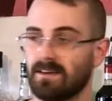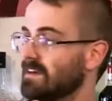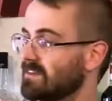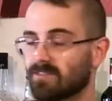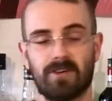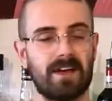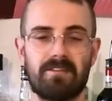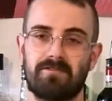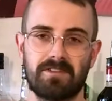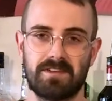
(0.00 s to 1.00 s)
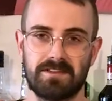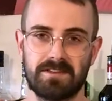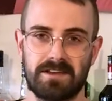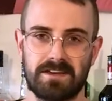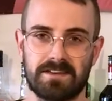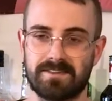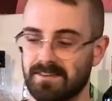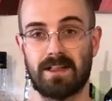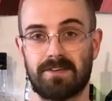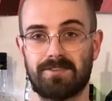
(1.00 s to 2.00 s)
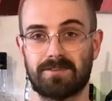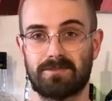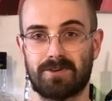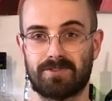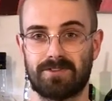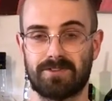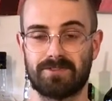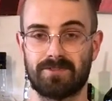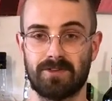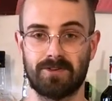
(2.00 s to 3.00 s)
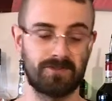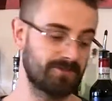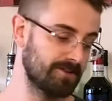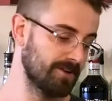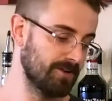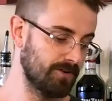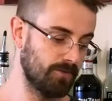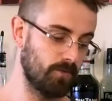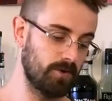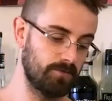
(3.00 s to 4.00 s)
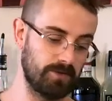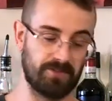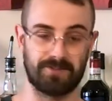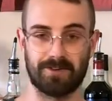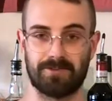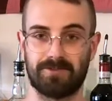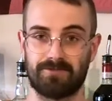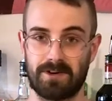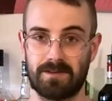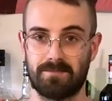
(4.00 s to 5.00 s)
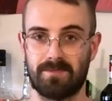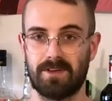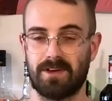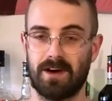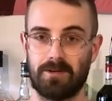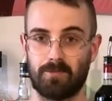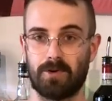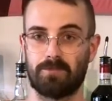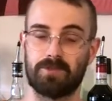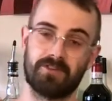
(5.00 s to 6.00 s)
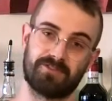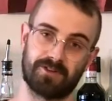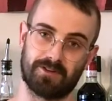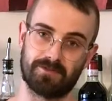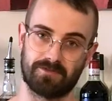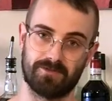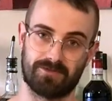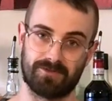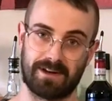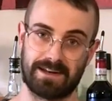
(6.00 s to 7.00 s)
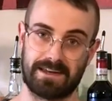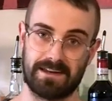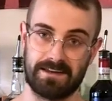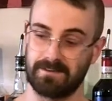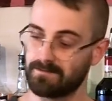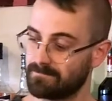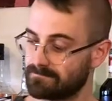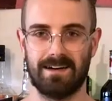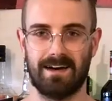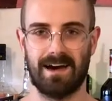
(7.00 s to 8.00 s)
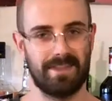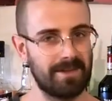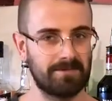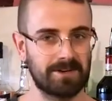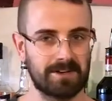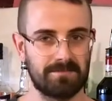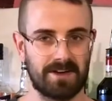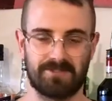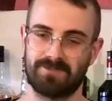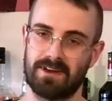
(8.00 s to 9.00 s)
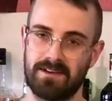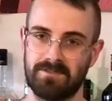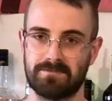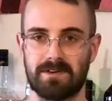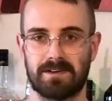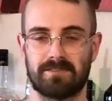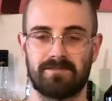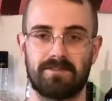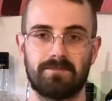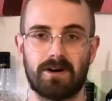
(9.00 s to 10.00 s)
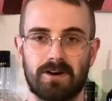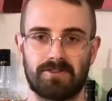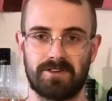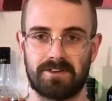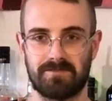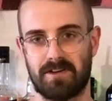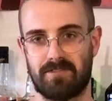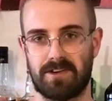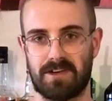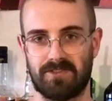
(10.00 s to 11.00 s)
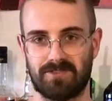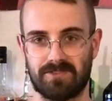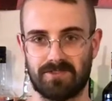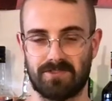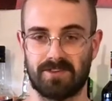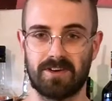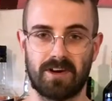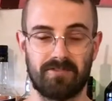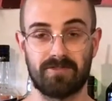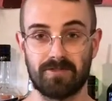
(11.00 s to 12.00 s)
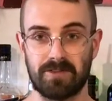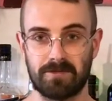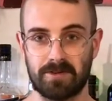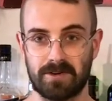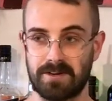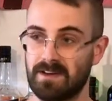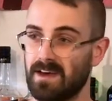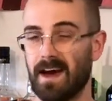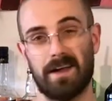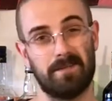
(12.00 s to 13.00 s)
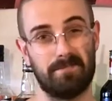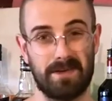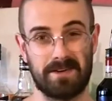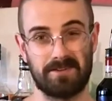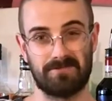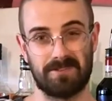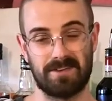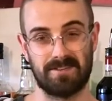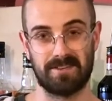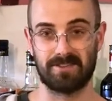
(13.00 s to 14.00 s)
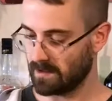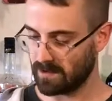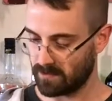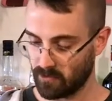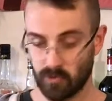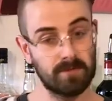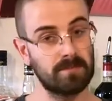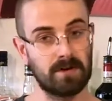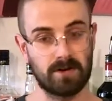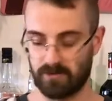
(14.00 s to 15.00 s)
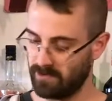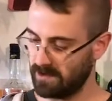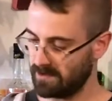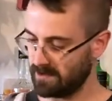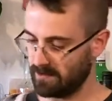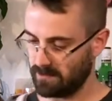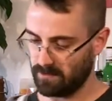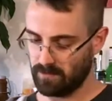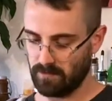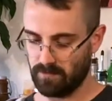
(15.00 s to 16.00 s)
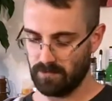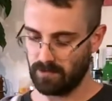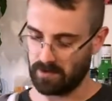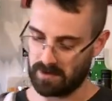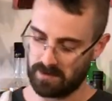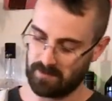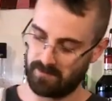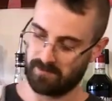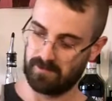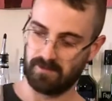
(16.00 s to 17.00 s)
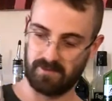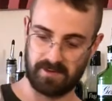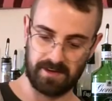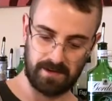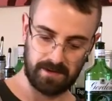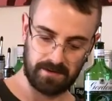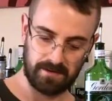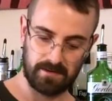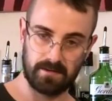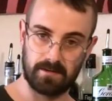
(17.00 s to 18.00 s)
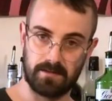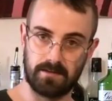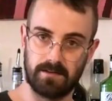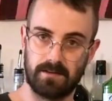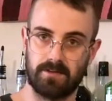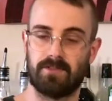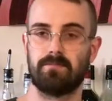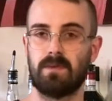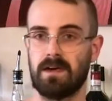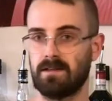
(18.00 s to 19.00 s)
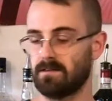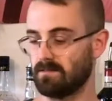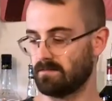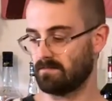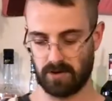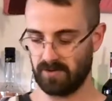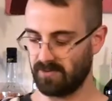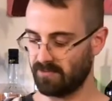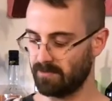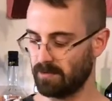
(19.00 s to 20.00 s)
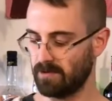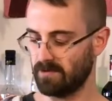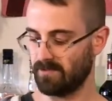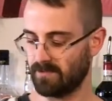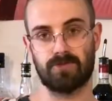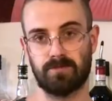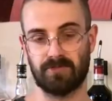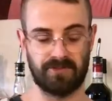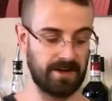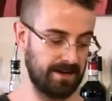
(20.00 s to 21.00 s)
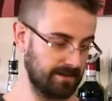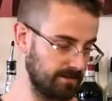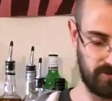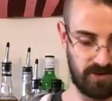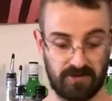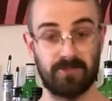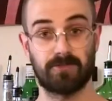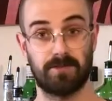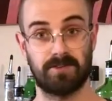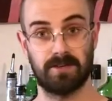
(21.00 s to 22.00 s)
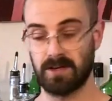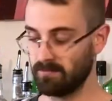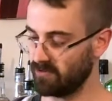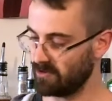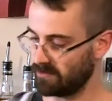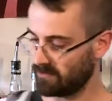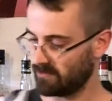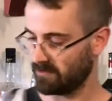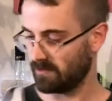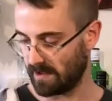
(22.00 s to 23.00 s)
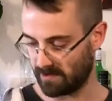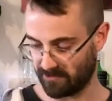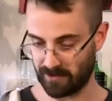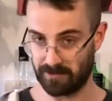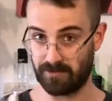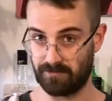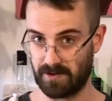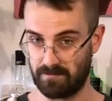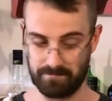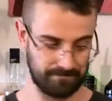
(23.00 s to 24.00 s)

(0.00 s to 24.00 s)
it's got everything you need. Classic margaritas first, one with a salted rim and one with the salt directly in it. And then we're going to mess around and make a few margarita variations. A fruity one and a Beer-Garita. In a normal margarita, you have tequila as the main participant, triple sec, freshly squeezed lime juice, and a salted rim.